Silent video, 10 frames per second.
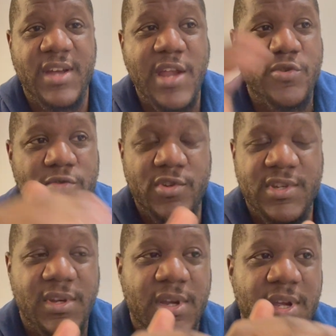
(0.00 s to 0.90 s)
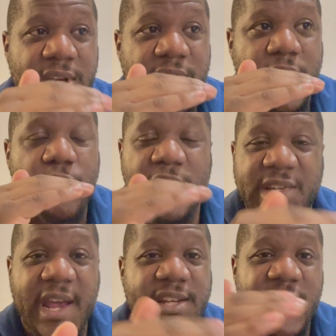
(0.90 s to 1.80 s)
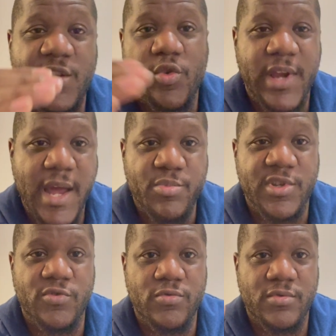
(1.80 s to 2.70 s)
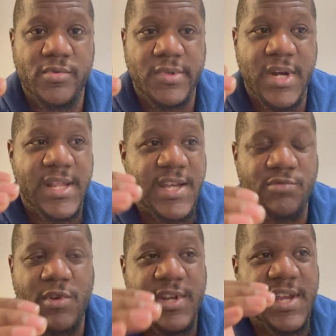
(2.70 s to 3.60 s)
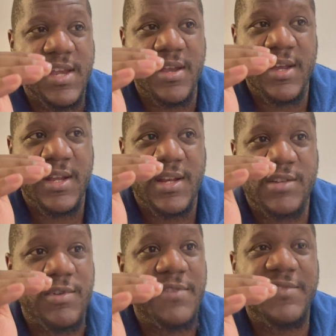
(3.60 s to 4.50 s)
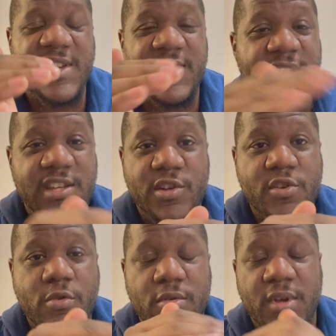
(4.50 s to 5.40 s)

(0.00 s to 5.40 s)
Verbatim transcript: And you're just, you know, protecting your capital, right? That's what the, that's what the VCs do.